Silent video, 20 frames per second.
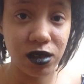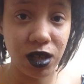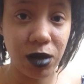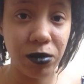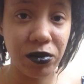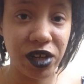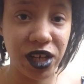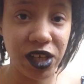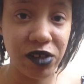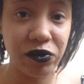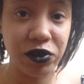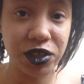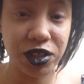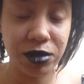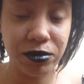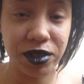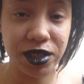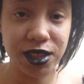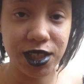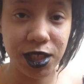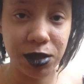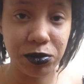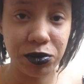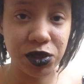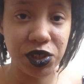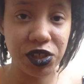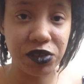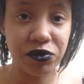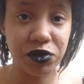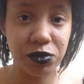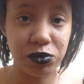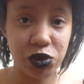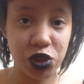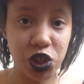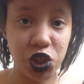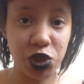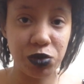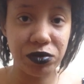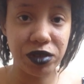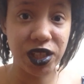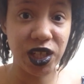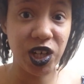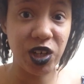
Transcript: I'm going to give you some examples of some judgment